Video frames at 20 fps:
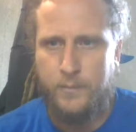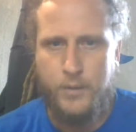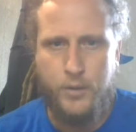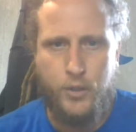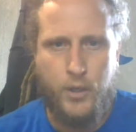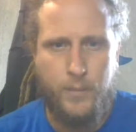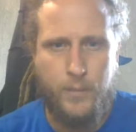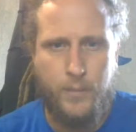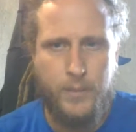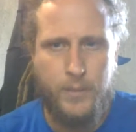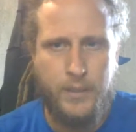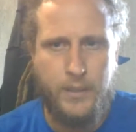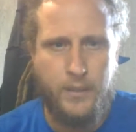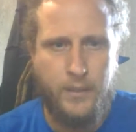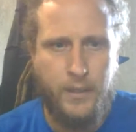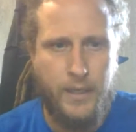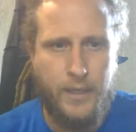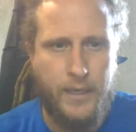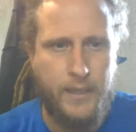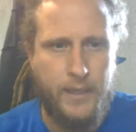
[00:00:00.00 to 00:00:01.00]
drop in here
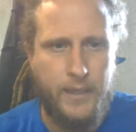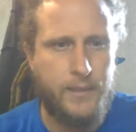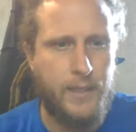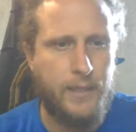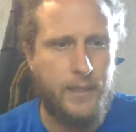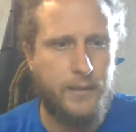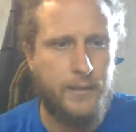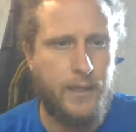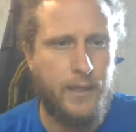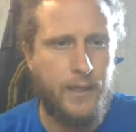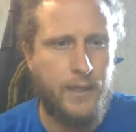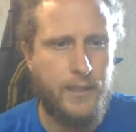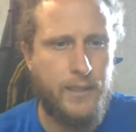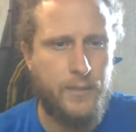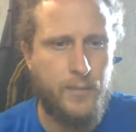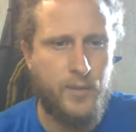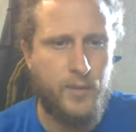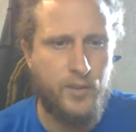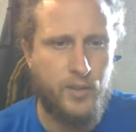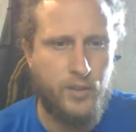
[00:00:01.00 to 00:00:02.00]
and edit that. That has
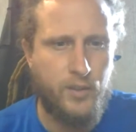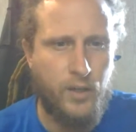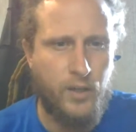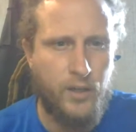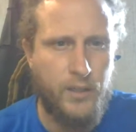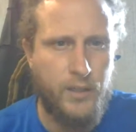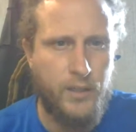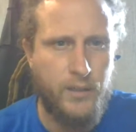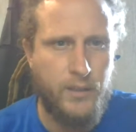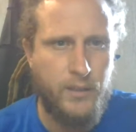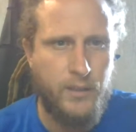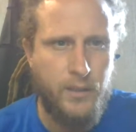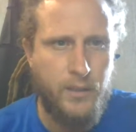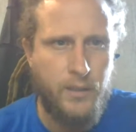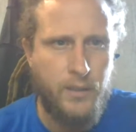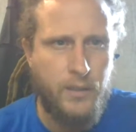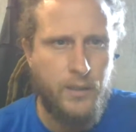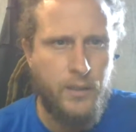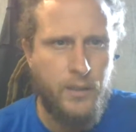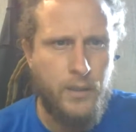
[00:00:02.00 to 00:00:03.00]
been started,
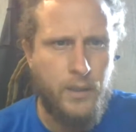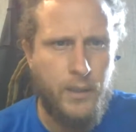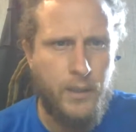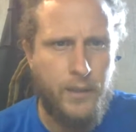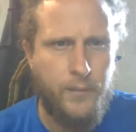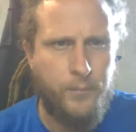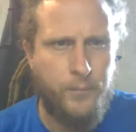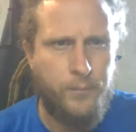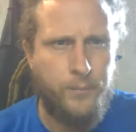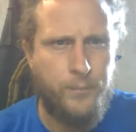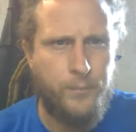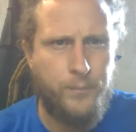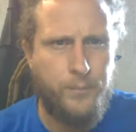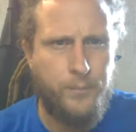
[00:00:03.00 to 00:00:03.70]
and